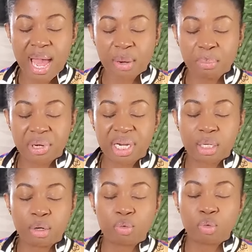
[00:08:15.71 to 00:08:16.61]
I pray that
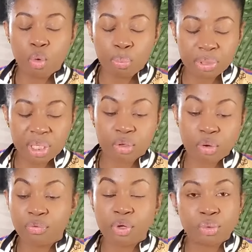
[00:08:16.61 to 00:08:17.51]
the Lord will open a
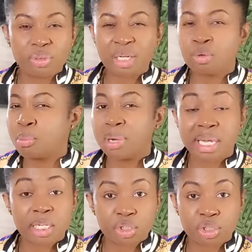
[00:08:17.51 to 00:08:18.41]
door for you that no
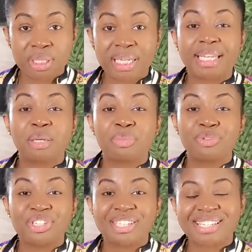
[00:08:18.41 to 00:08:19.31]
man can shut in the name
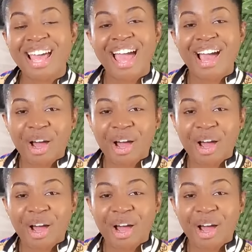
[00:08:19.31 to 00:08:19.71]
of Jesus.